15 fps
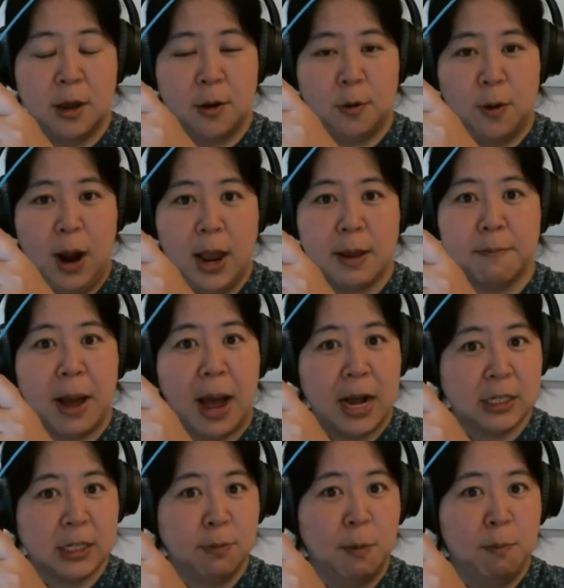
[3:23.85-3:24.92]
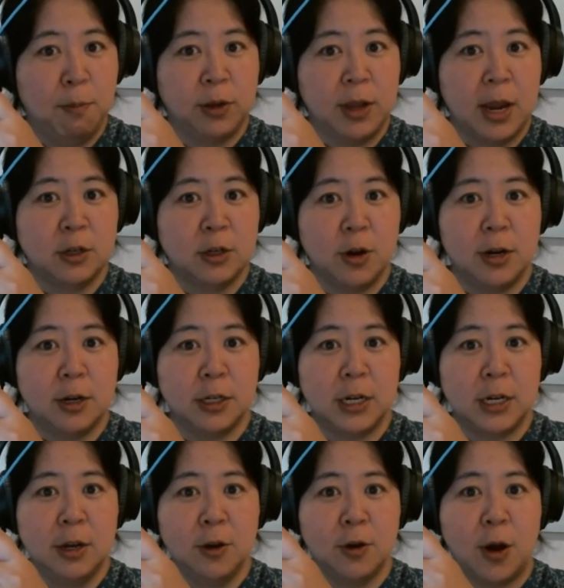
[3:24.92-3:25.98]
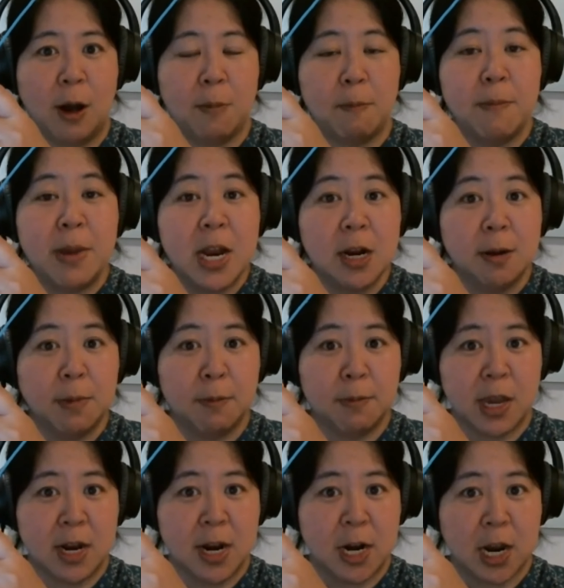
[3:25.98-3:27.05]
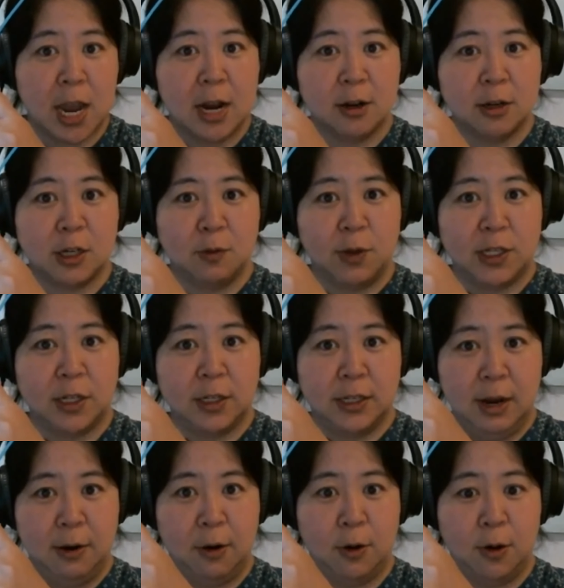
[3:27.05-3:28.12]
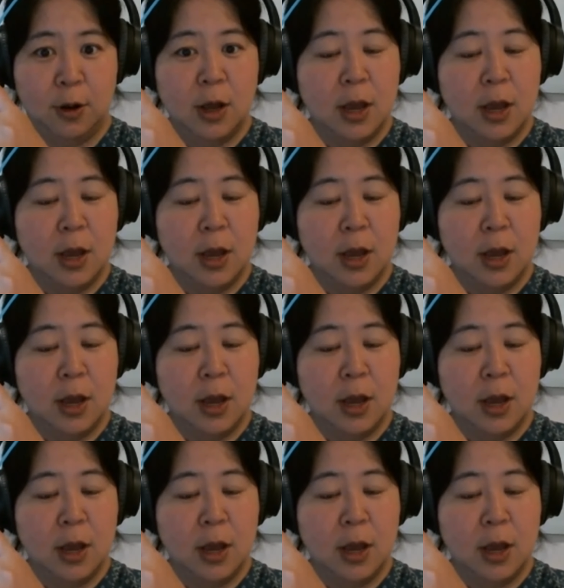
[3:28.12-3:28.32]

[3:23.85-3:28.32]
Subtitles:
Right, maximum potential energy, you have a minimum kinetic energy, which is 0.